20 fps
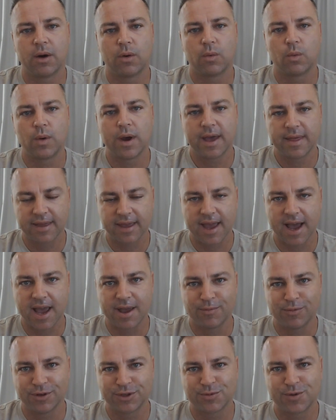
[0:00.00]
where the
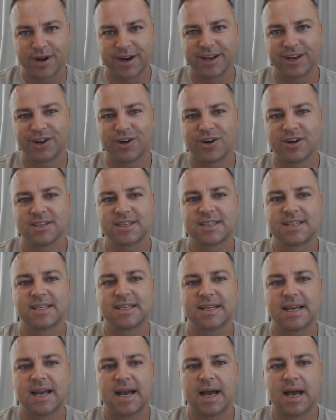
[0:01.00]
game was won and
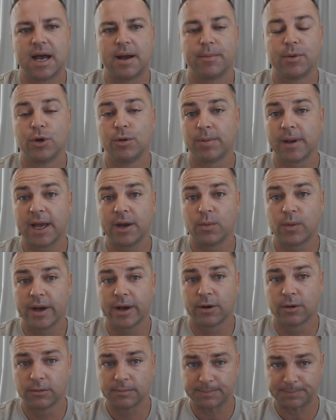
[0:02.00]
lost, who played
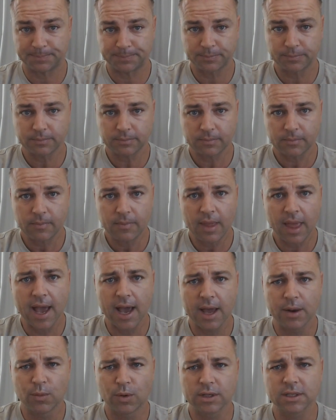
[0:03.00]
well,
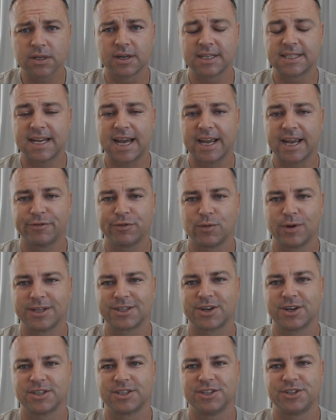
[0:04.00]
and what it's going to take for
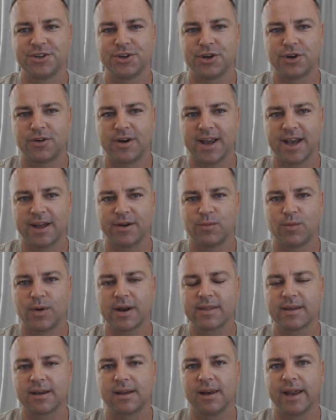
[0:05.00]
West Coast to turn around one
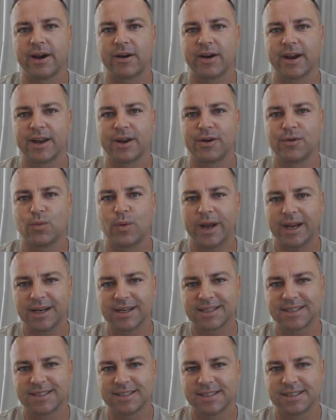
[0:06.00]
of the glaring
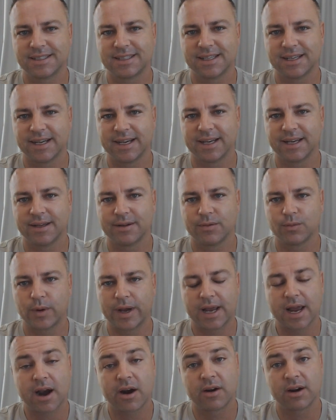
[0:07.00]
weaknesses that
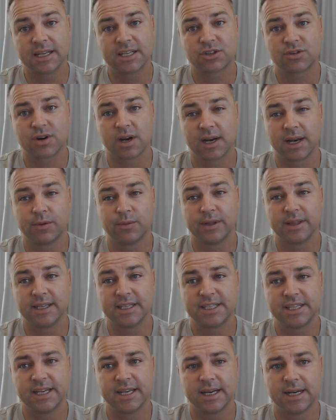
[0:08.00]
we're currently struggling with
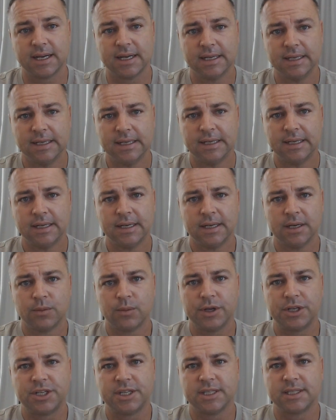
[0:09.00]
this year,
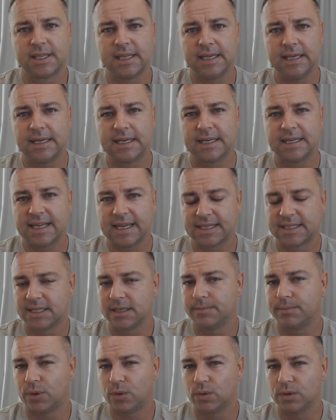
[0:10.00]
which is the
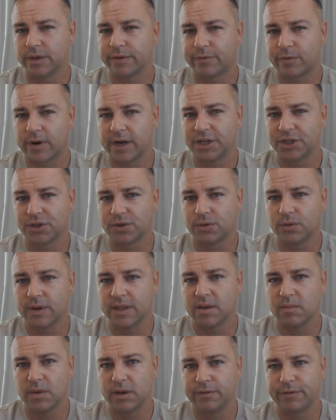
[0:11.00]
contested ball differential
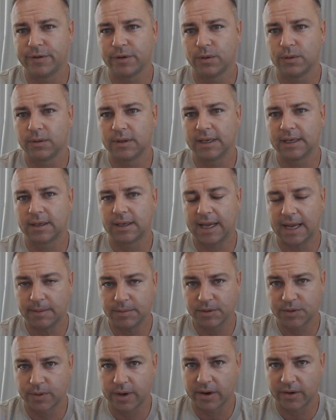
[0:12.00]
in the midfield that
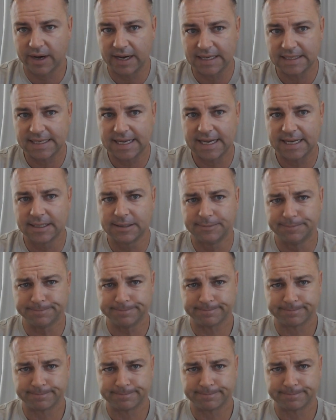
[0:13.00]
keeps rearing its head.